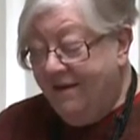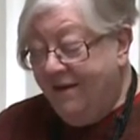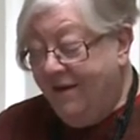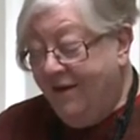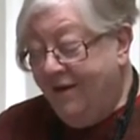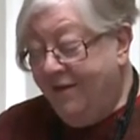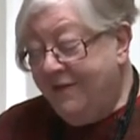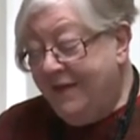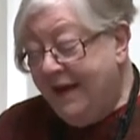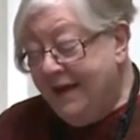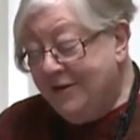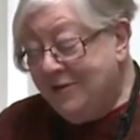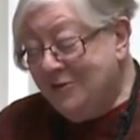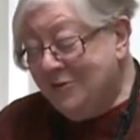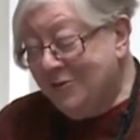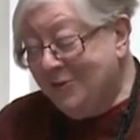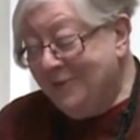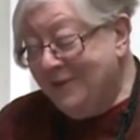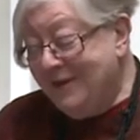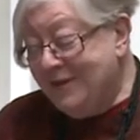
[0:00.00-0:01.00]
On that
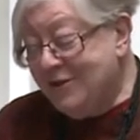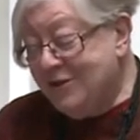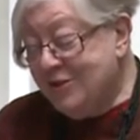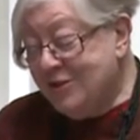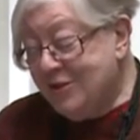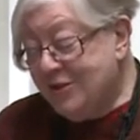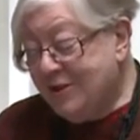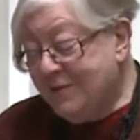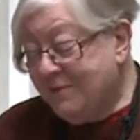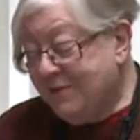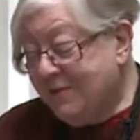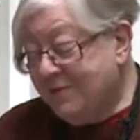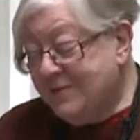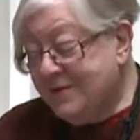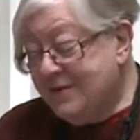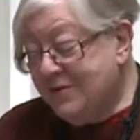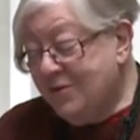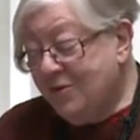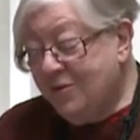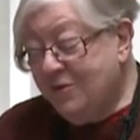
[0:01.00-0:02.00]
Norwegian ship there
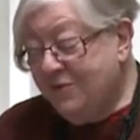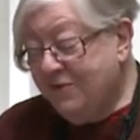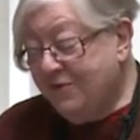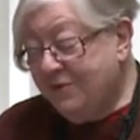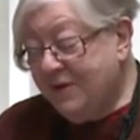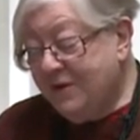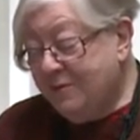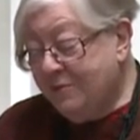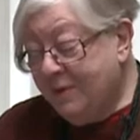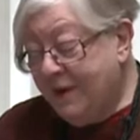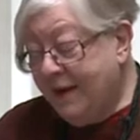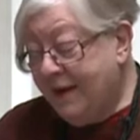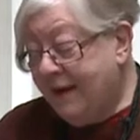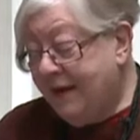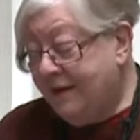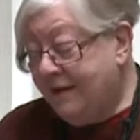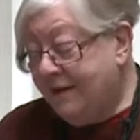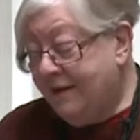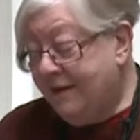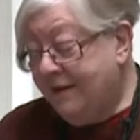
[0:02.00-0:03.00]
was no free
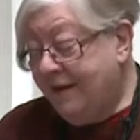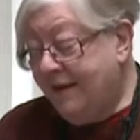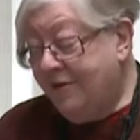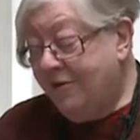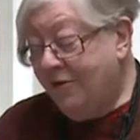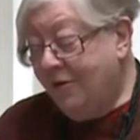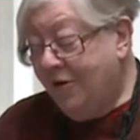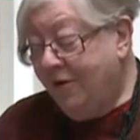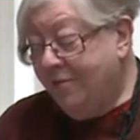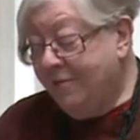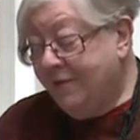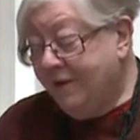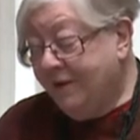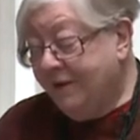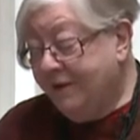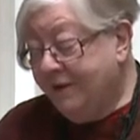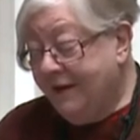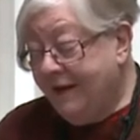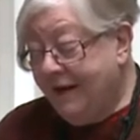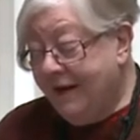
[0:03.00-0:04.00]
ride, and
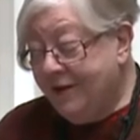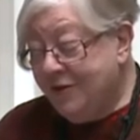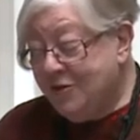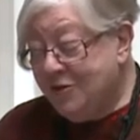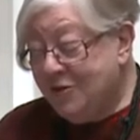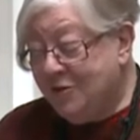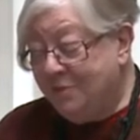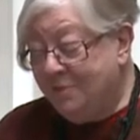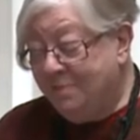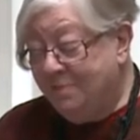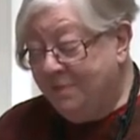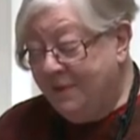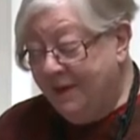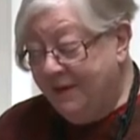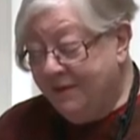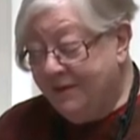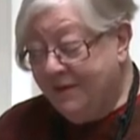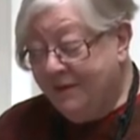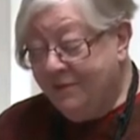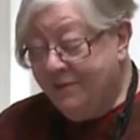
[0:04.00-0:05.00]
Amundsen had to
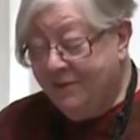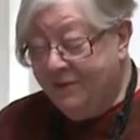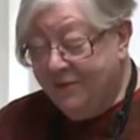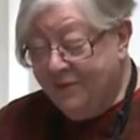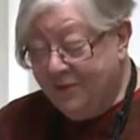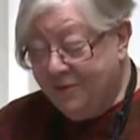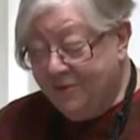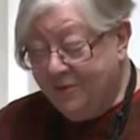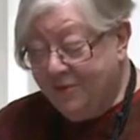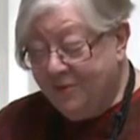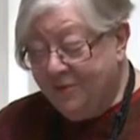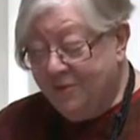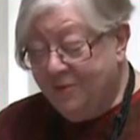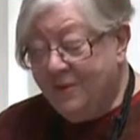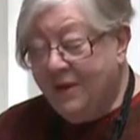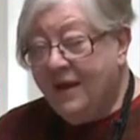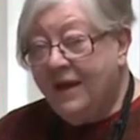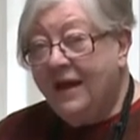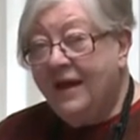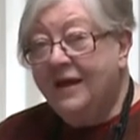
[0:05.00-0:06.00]
bunk with the crew
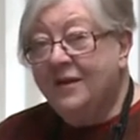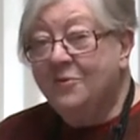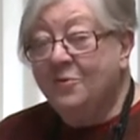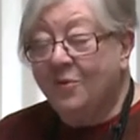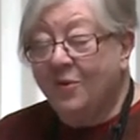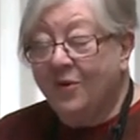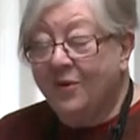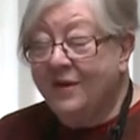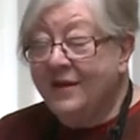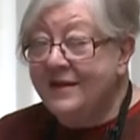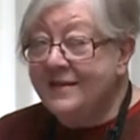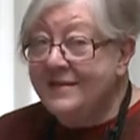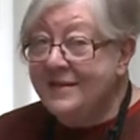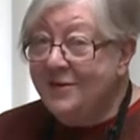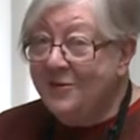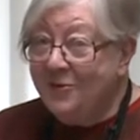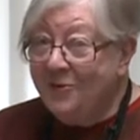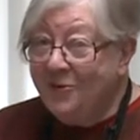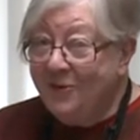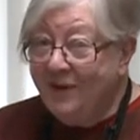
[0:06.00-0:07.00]
and work as
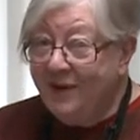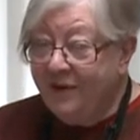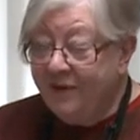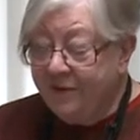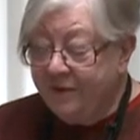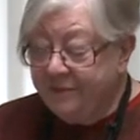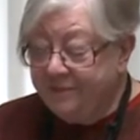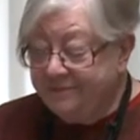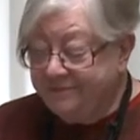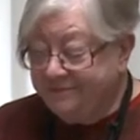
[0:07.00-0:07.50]
an oiler.